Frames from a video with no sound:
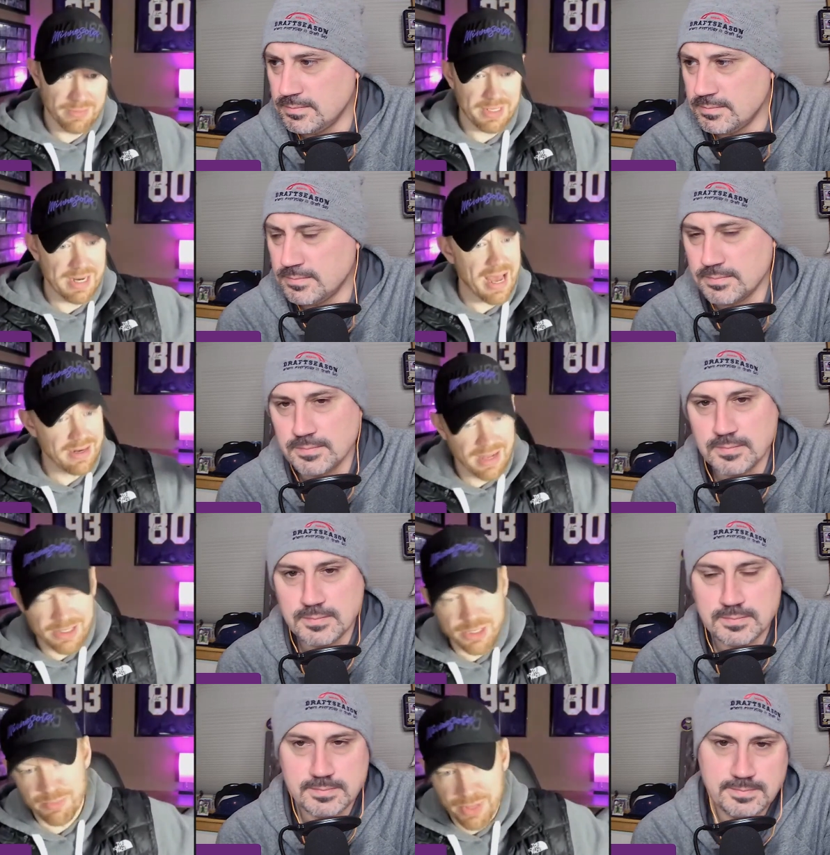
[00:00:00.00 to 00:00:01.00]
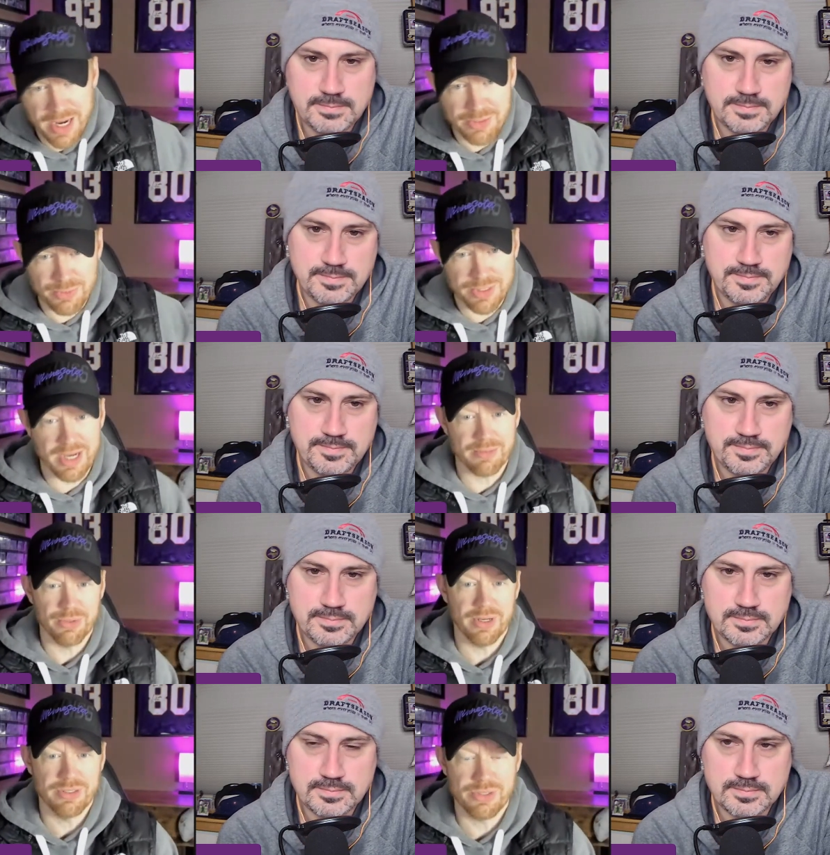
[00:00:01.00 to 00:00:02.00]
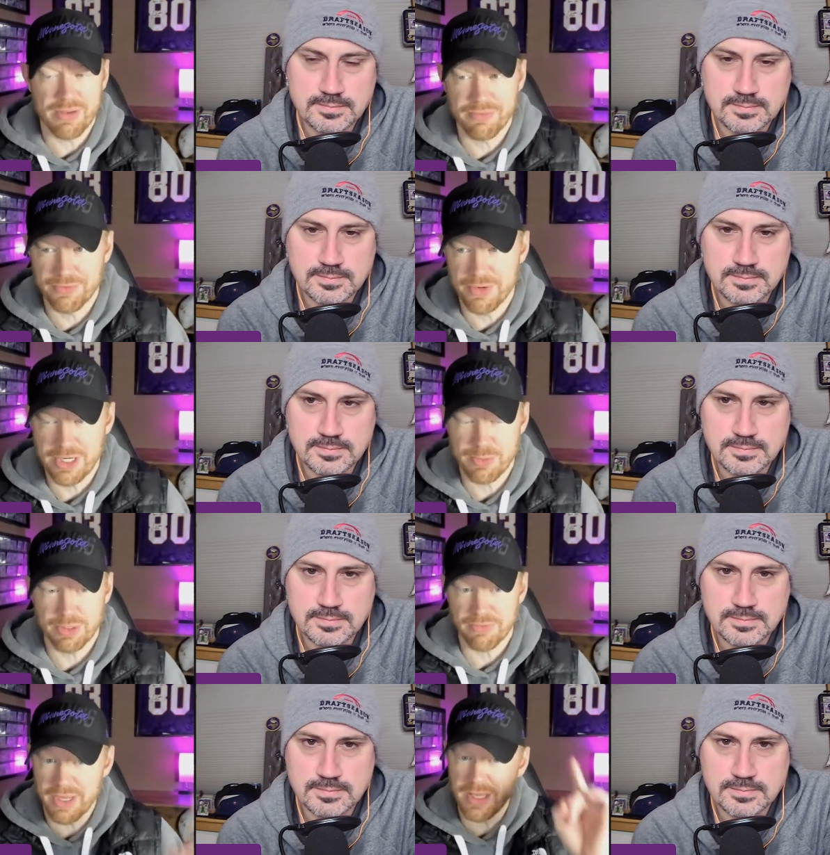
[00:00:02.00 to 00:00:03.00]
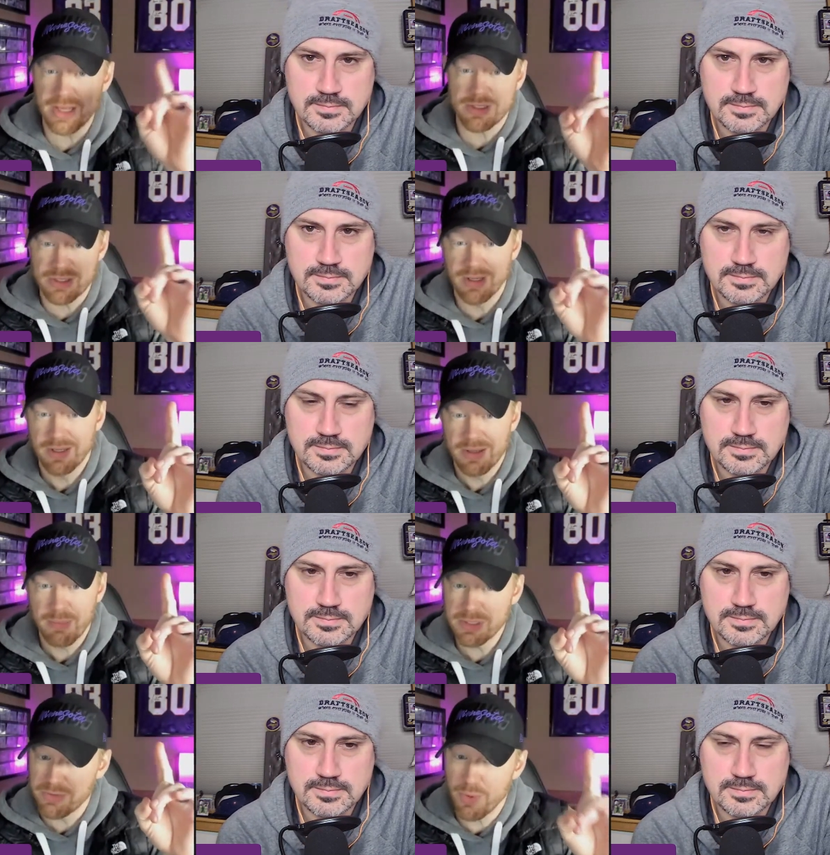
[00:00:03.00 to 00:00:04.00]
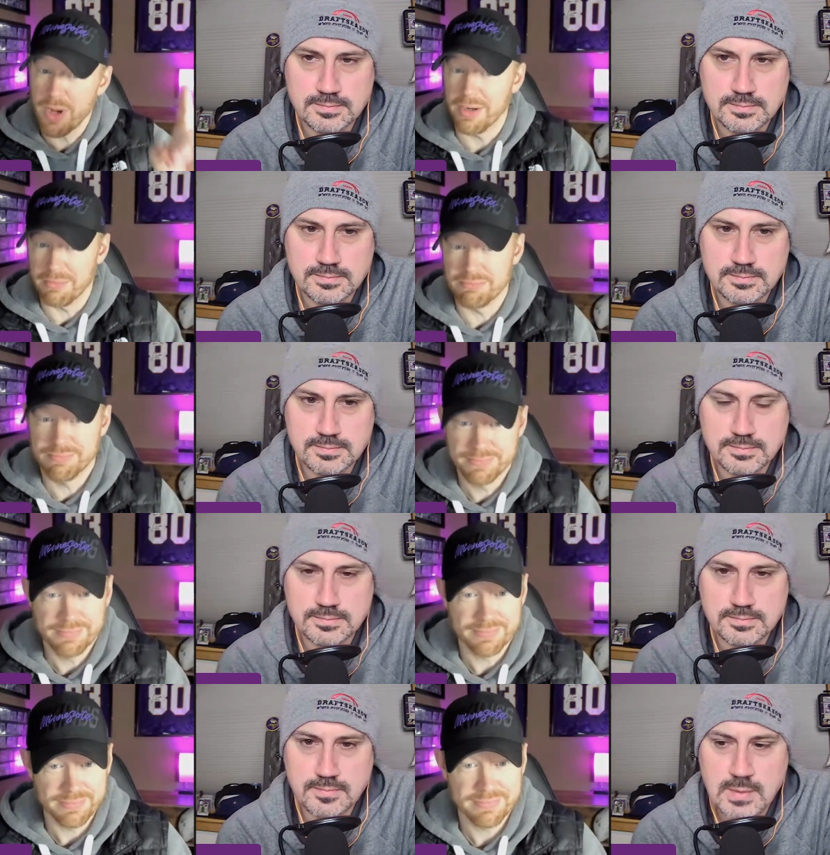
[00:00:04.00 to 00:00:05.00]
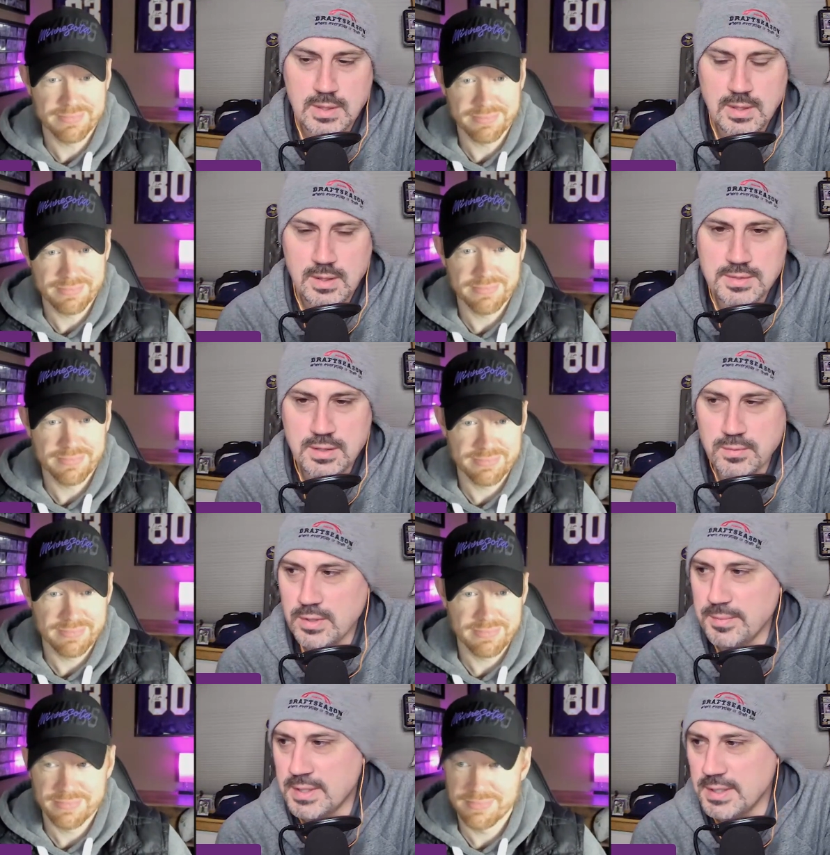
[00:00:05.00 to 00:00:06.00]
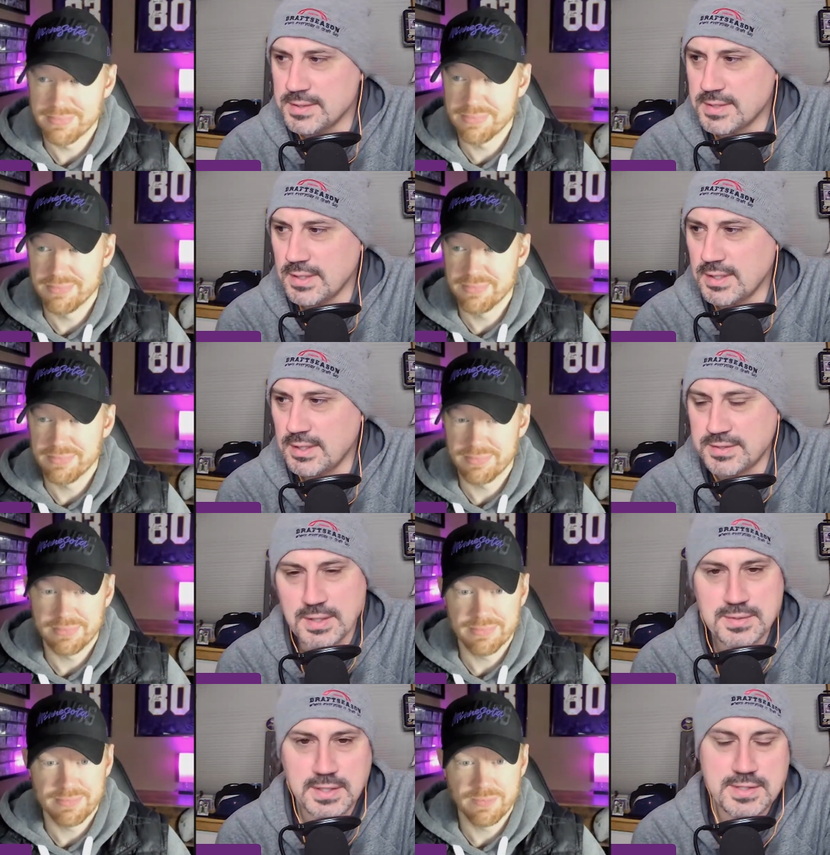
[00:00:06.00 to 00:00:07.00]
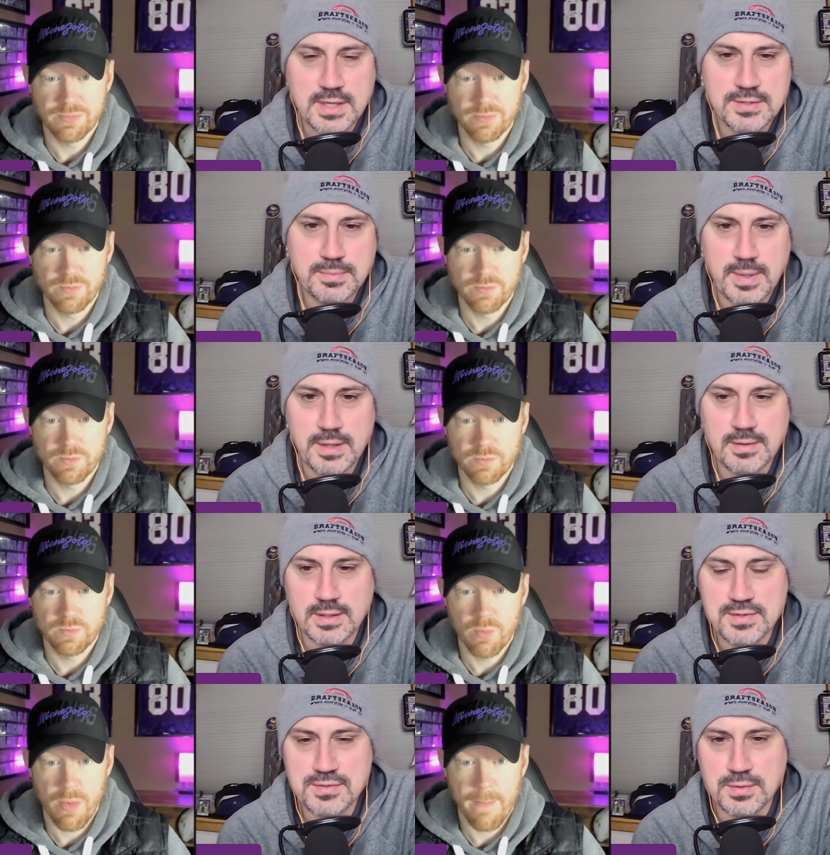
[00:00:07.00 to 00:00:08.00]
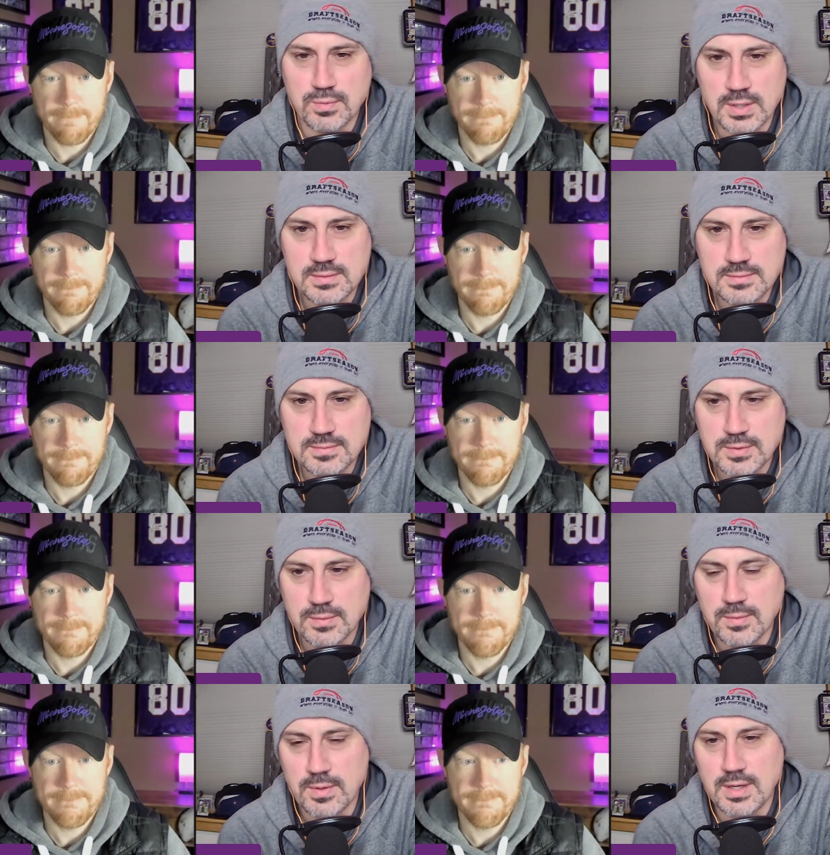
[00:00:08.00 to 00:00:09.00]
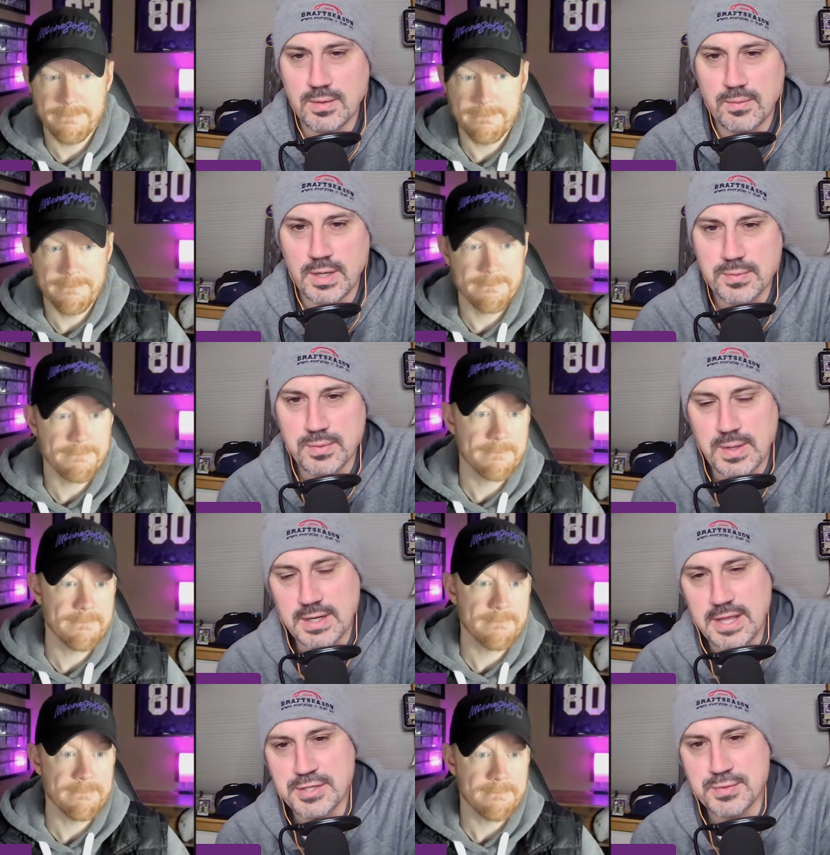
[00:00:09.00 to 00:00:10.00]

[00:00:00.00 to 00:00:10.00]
Speaker 1: I mean, not not a surprise when we're talking about undrafted free but the Vikings must have wanted him
Speaker 2: it's kind of weird because uh, it sounds like he's actually better against the run. So uh, why you would